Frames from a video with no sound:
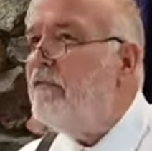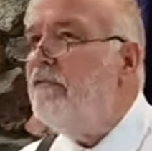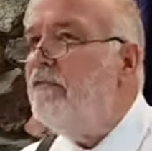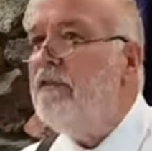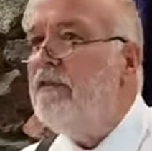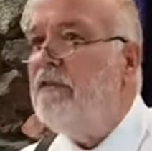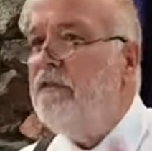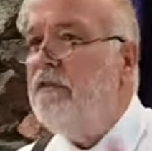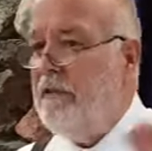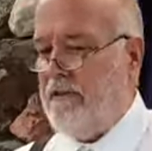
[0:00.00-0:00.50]

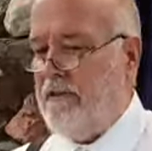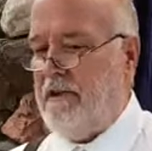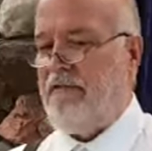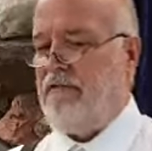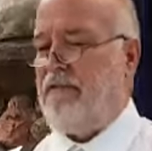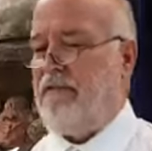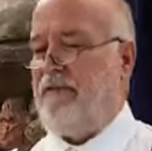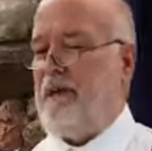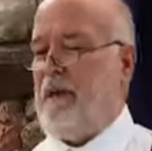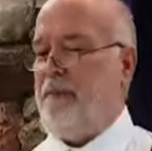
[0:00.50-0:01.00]
They're
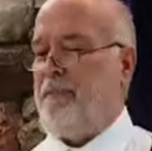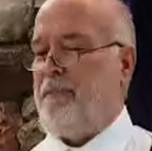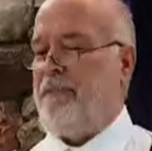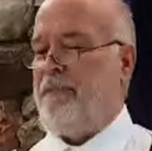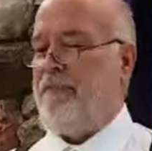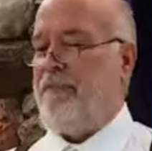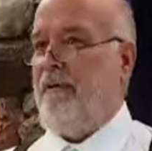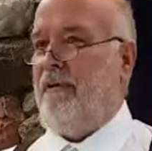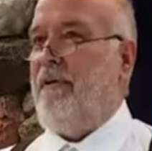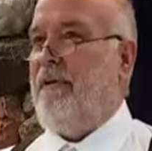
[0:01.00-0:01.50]
not these
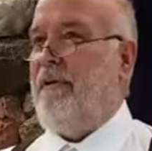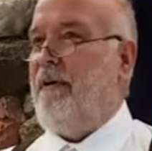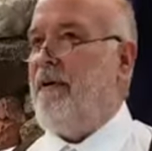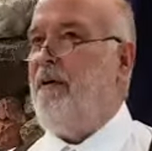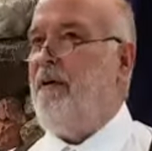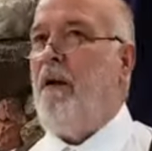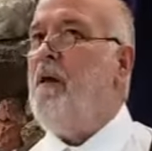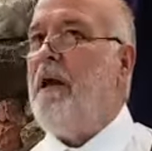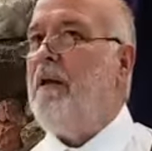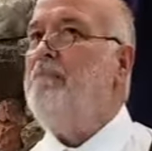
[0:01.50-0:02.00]
little
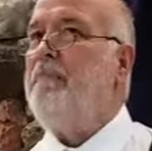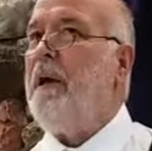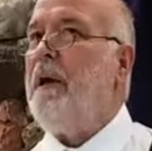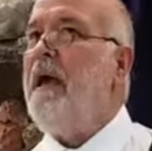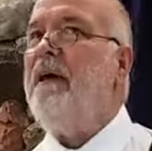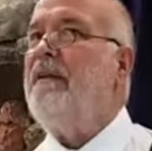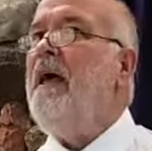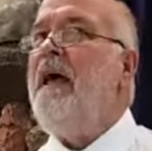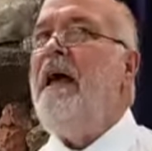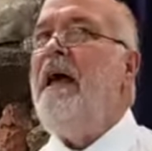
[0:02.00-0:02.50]
sayings
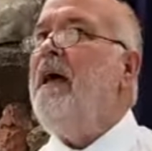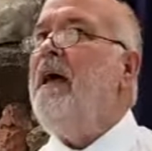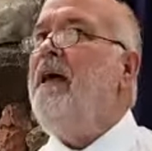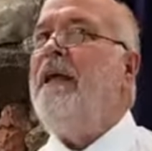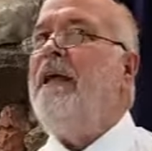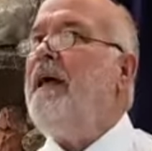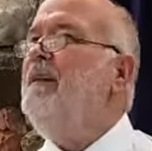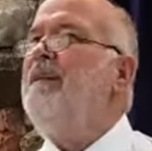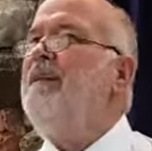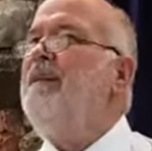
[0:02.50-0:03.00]
that kind of
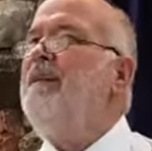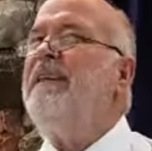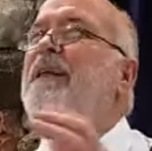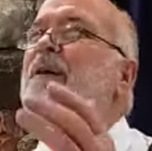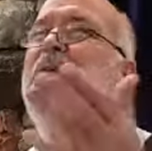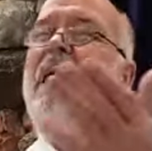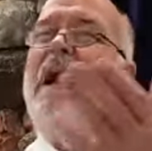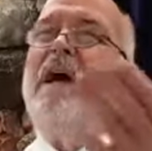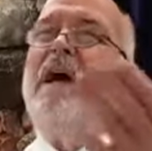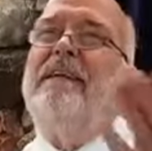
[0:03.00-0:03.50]
get us.
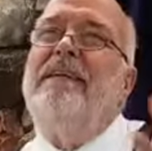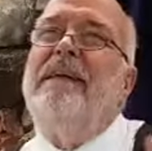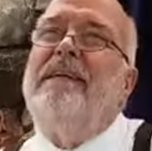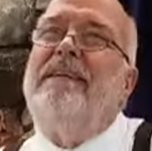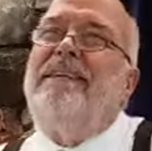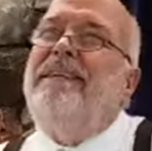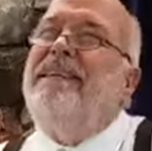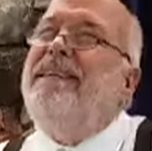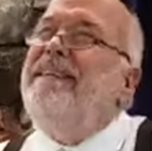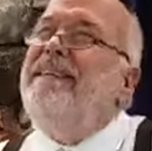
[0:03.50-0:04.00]

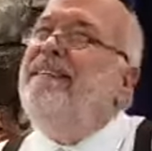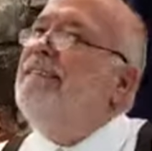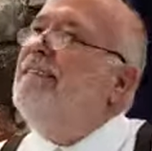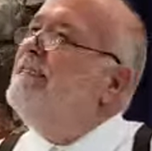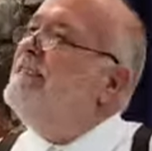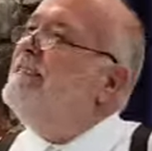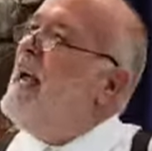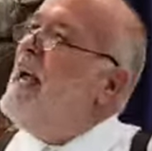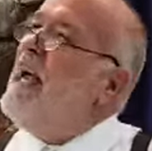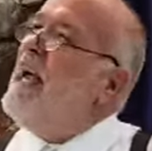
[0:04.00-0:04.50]
No.
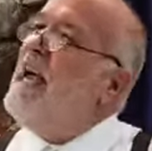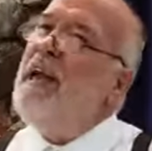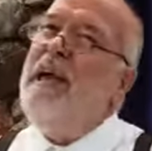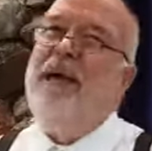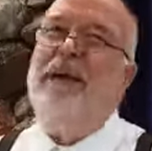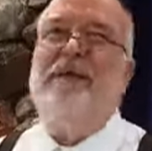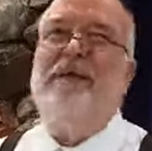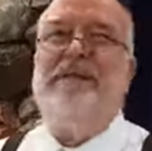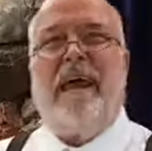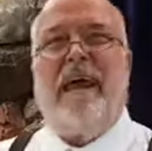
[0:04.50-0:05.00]
These are
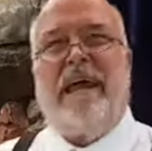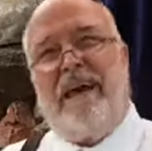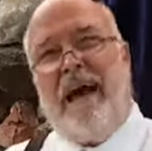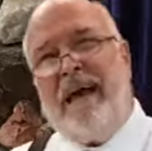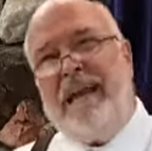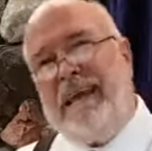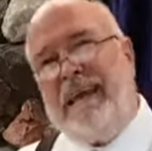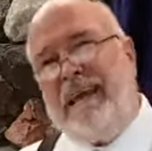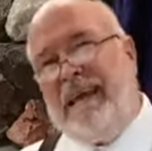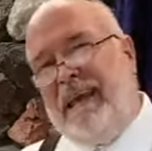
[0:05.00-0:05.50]
things that
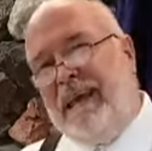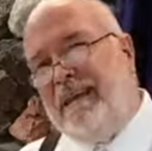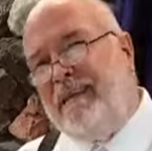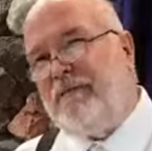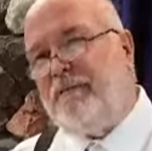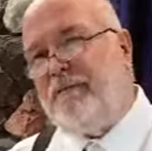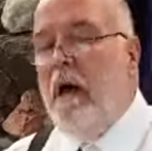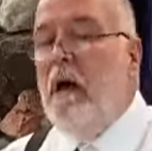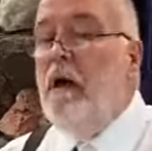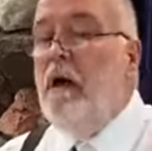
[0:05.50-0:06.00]
will
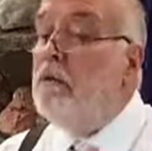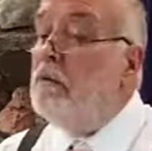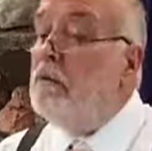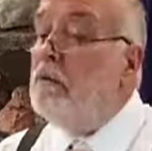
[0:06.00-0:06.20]
see us